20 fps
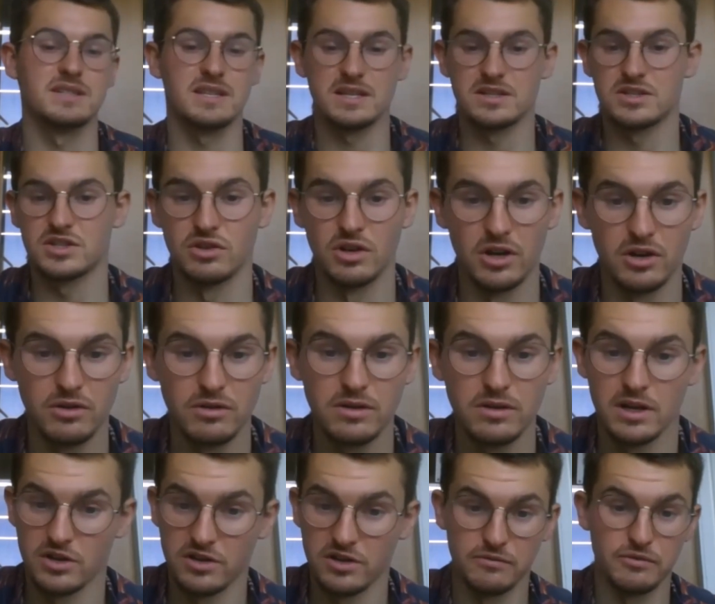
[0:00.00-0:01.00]
Because as you
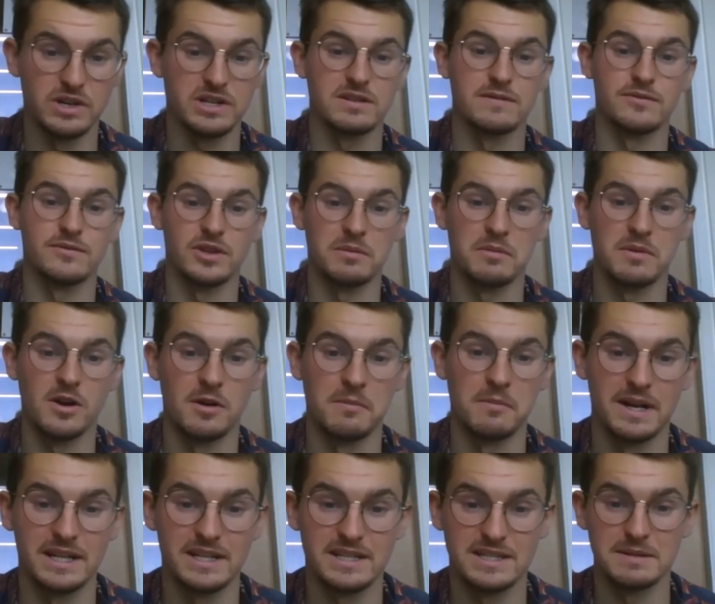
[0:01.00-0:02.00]
know, you've written for
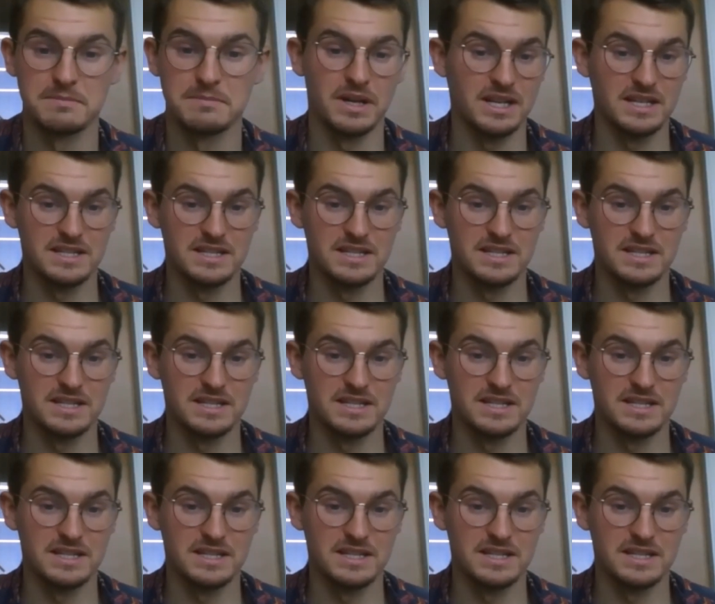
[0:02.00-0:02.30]
our magazine,